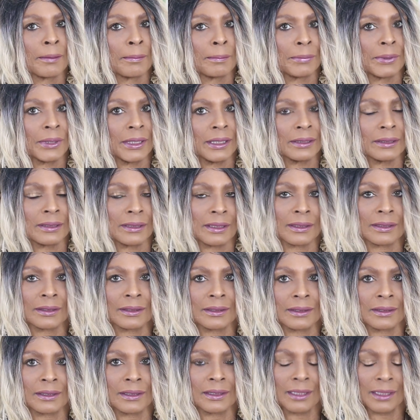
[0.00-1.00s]

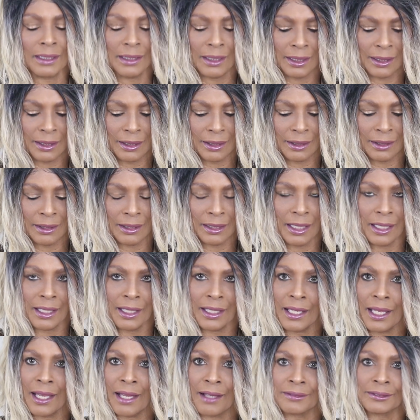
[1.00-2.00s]
pieces, and
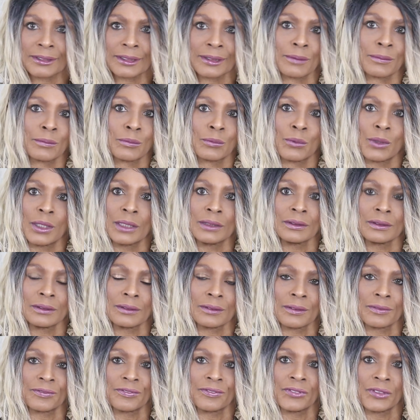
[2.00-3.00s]
they have some
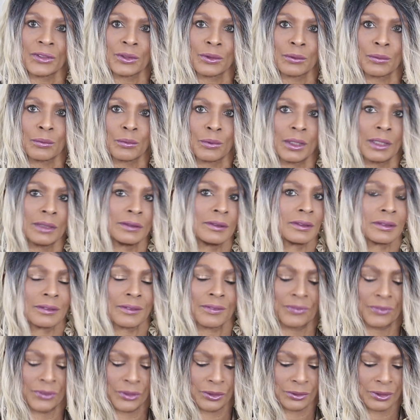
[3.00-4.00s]
wonderful,
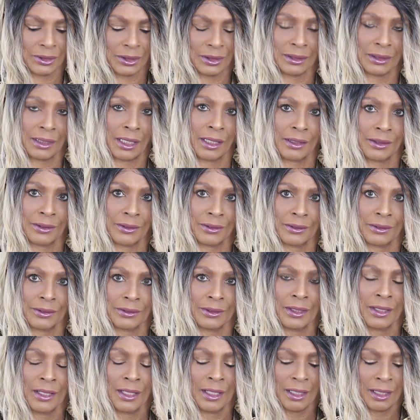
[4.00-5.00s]
wonderful designer
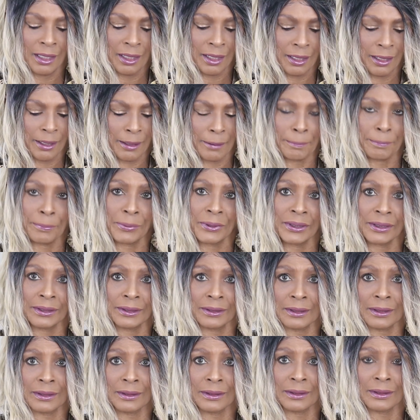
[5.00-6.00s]

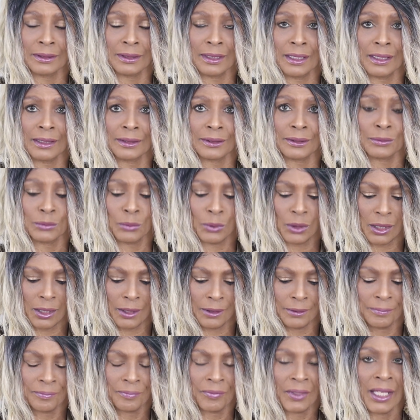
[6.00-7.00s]
pieces as
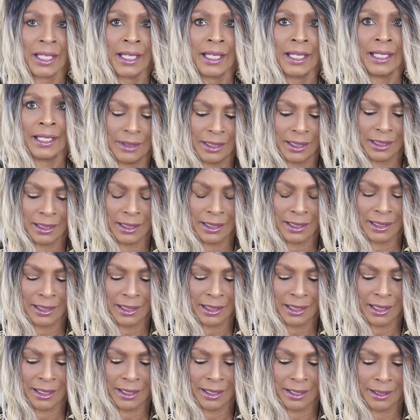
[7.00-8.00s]
well.
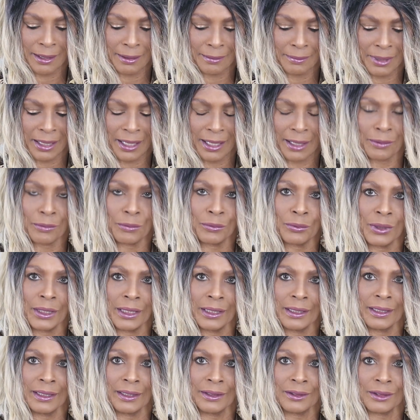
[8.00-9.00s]
I
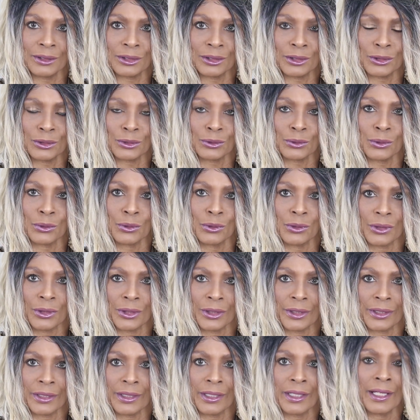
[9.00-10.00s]
went in the
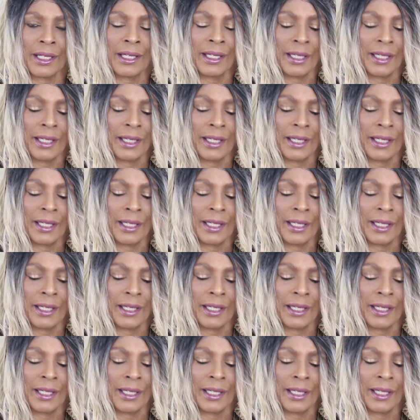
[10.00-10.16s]
store,